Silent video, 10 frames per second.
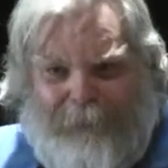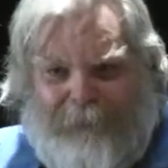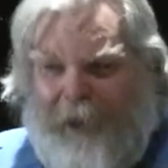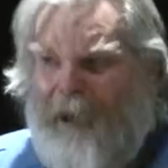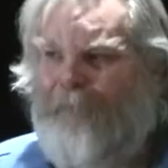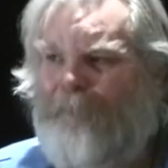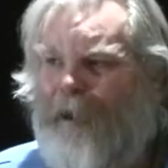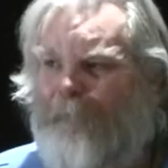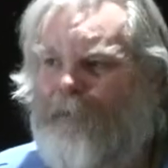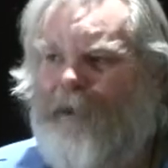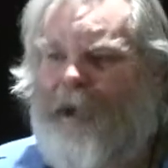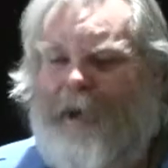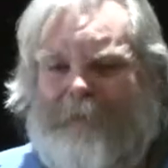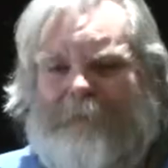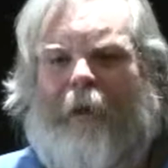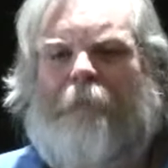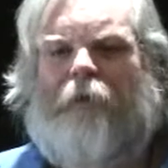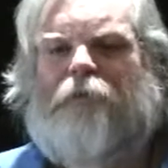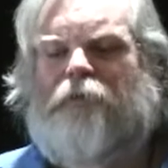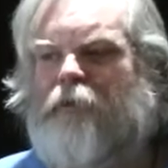It's a high crime, one of the highest crime
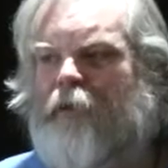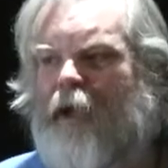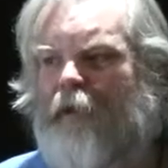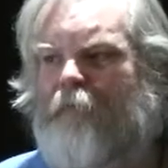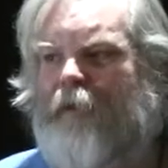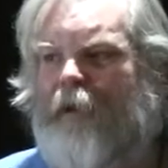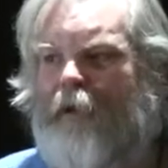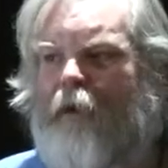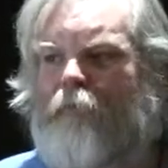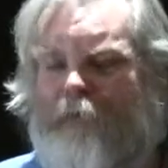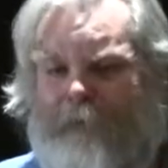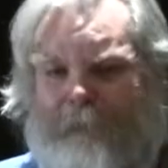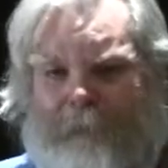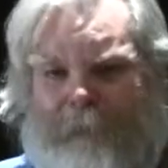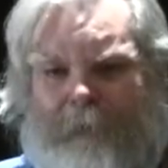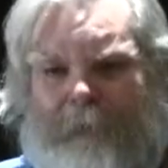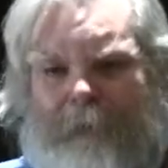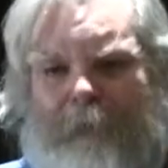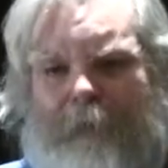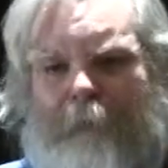areas in Chicago that they go to.
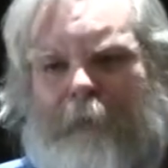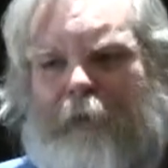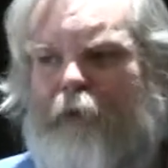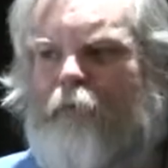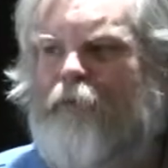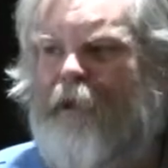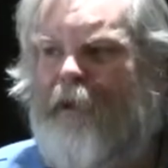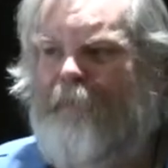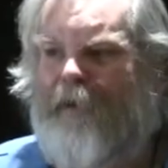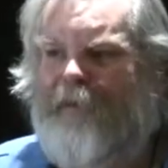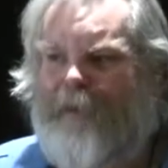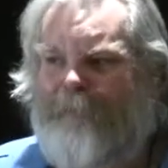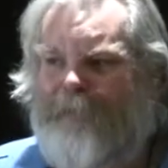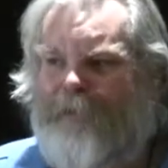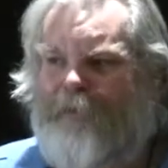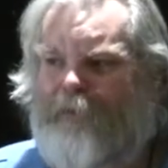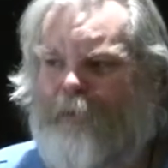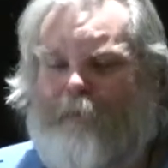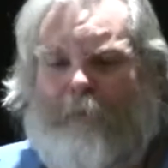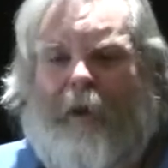When the needle exchange van comes in, there's
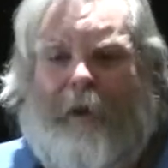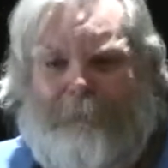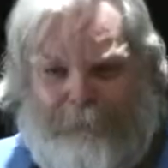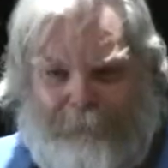no crime.